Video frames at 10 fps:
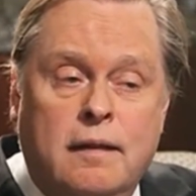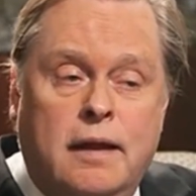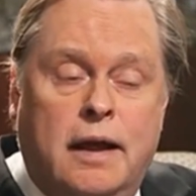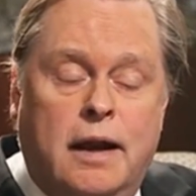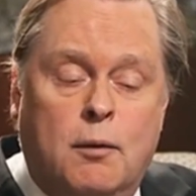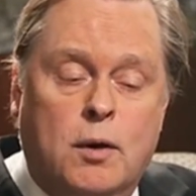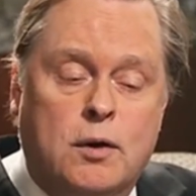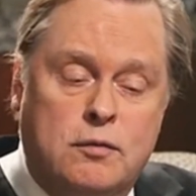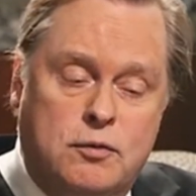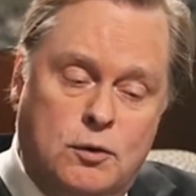And I
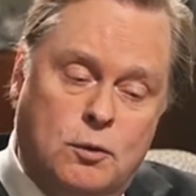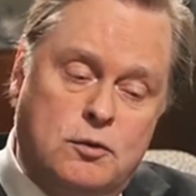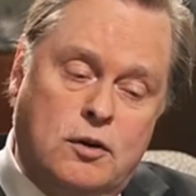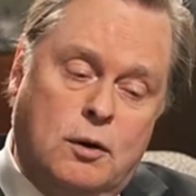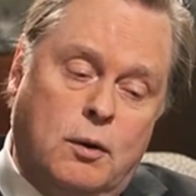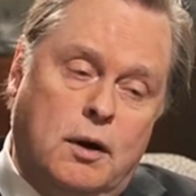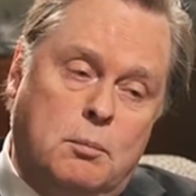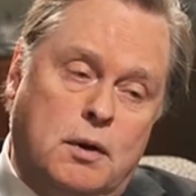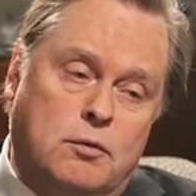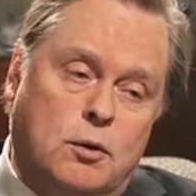wonder if you don't generate a
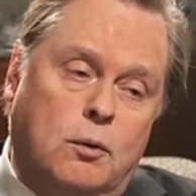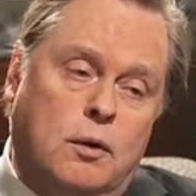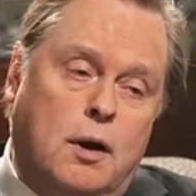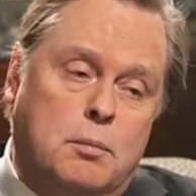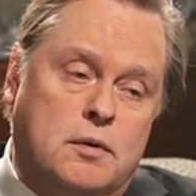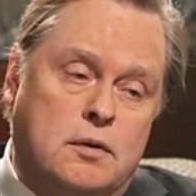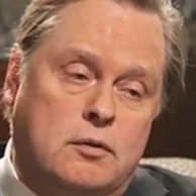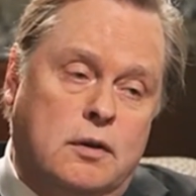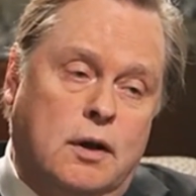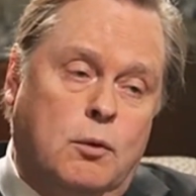bit of your own
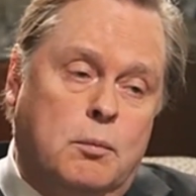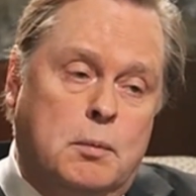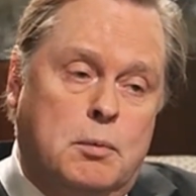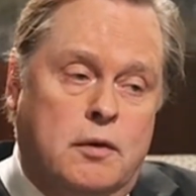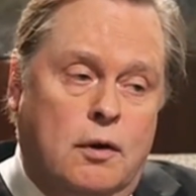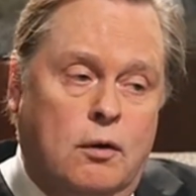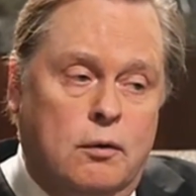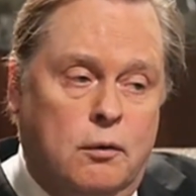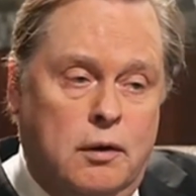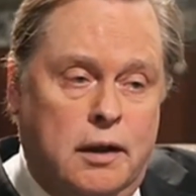opposition there, where people say, oh,
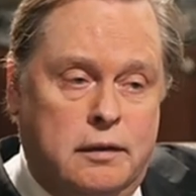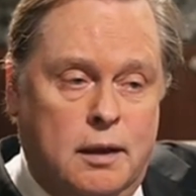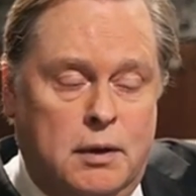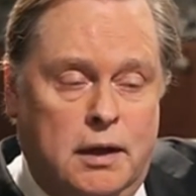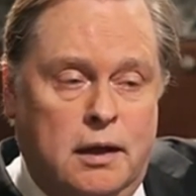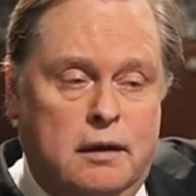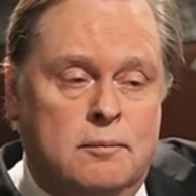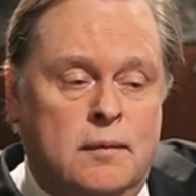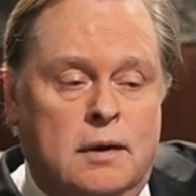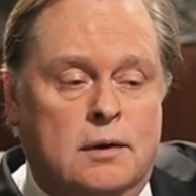no, not them again.
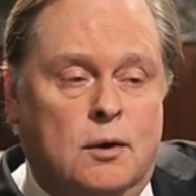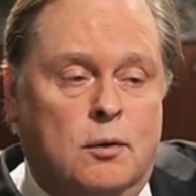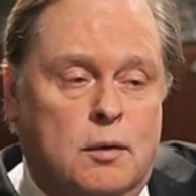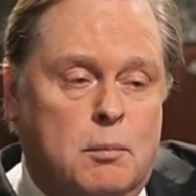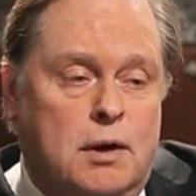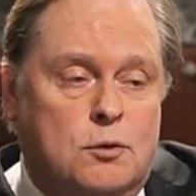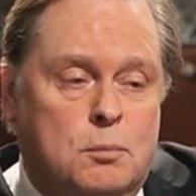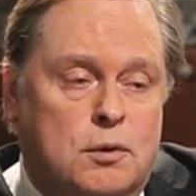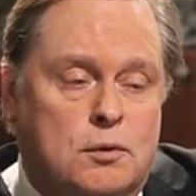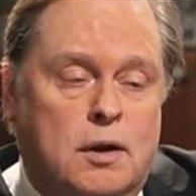The minute you
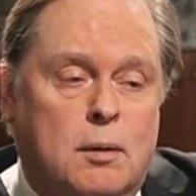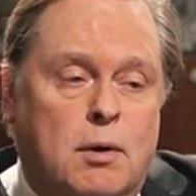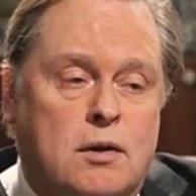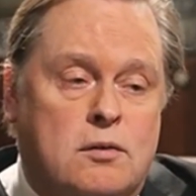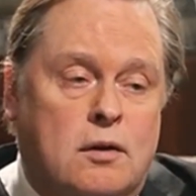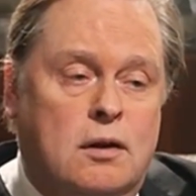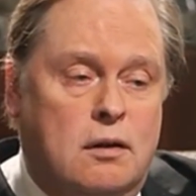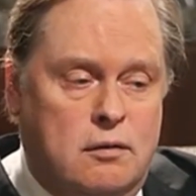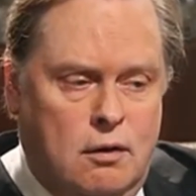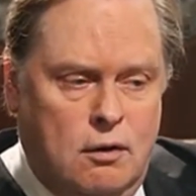put your name on a study,
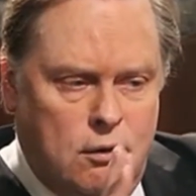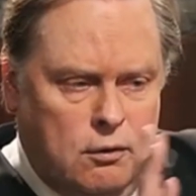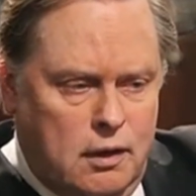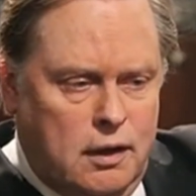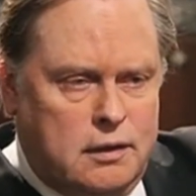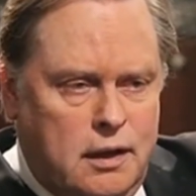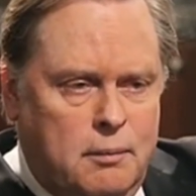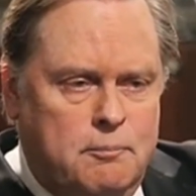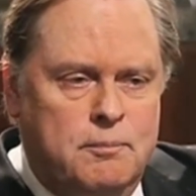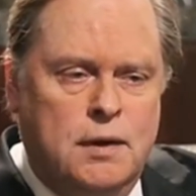they say, oh, no, not
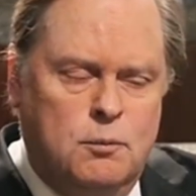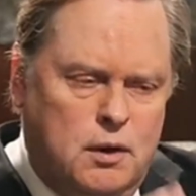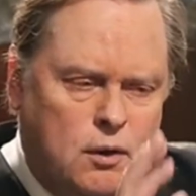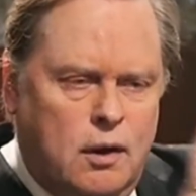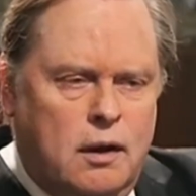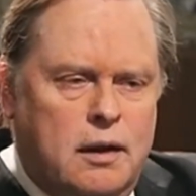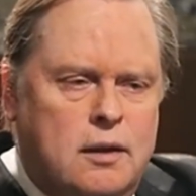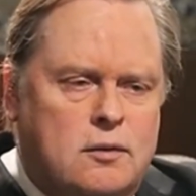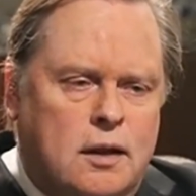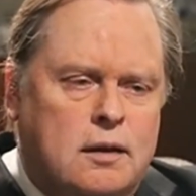them. We know how
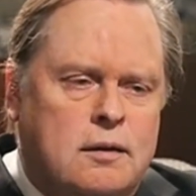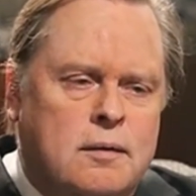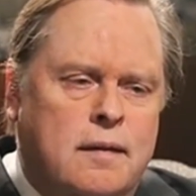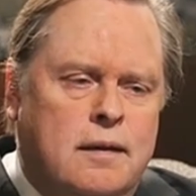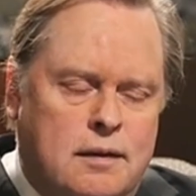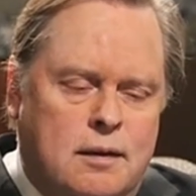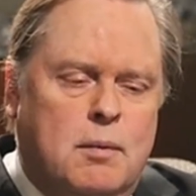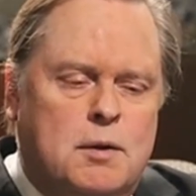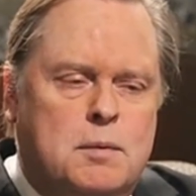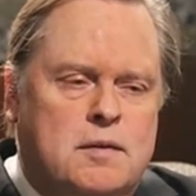they think. There
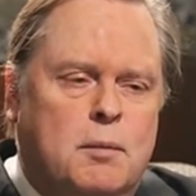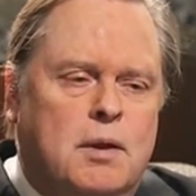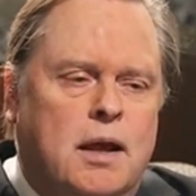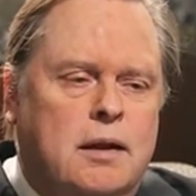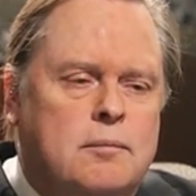must be some of that.